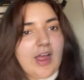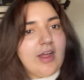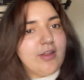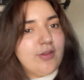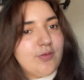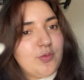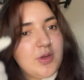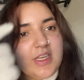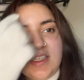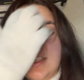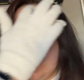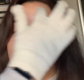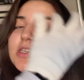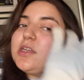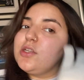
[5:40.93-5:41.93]
I love what it
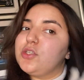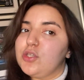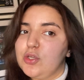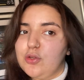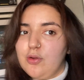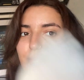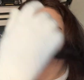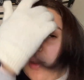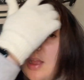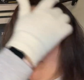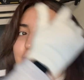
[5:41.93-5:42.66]
did to my